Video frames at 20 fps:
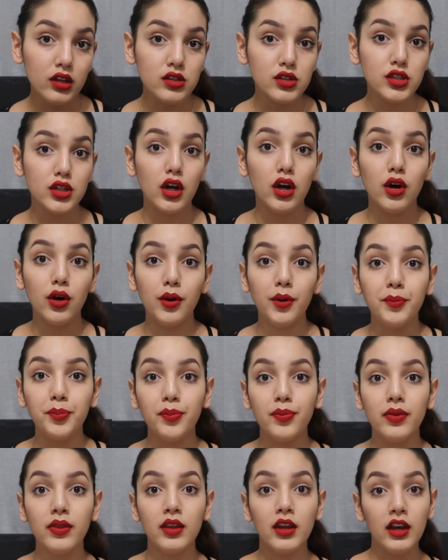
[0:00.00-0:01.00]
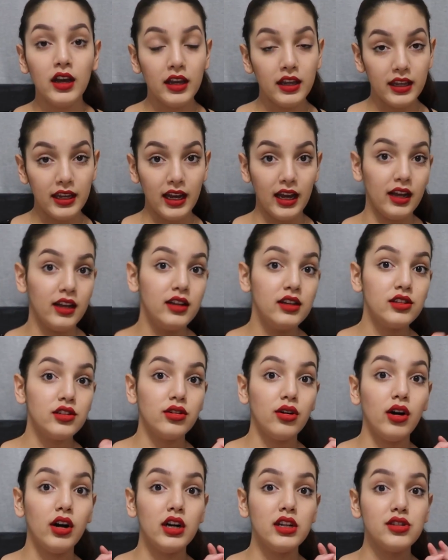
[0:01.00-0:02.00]
So yeah,
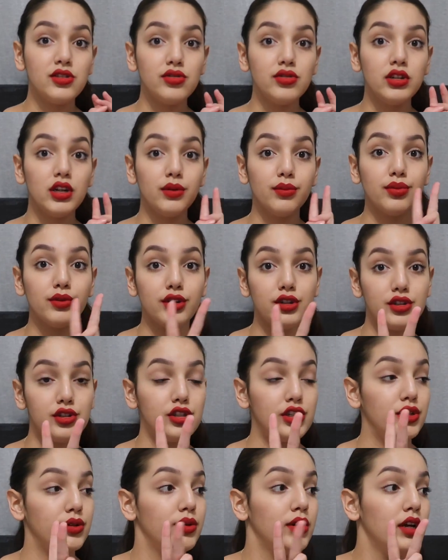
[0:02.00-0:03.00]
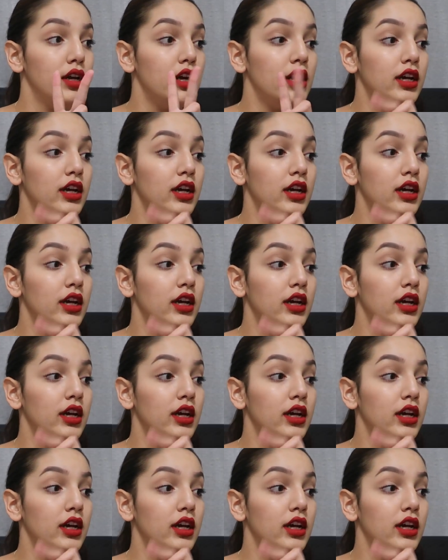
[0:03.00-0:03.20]
so on to number two.